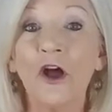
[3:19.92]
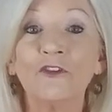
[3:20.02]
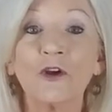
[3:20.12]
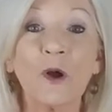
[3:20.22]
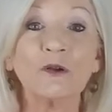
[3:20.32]

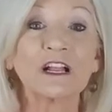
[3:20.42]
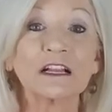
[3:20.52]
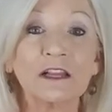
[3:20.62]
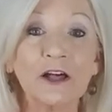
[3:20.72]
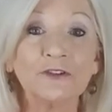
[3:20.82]
of your most
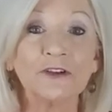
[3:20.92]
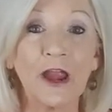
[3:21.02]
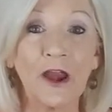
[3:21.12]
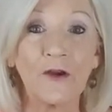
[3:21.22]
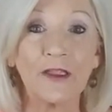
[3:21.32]
cluttered
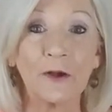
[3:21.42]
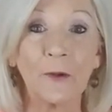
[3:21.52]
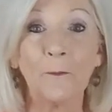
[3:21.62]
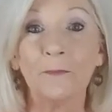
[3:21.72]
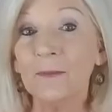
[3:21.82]
area.
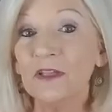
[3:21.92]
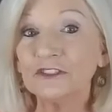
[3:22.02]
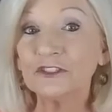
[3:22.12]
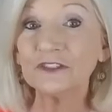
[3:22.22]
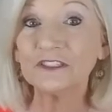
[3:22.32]
Maybe it's your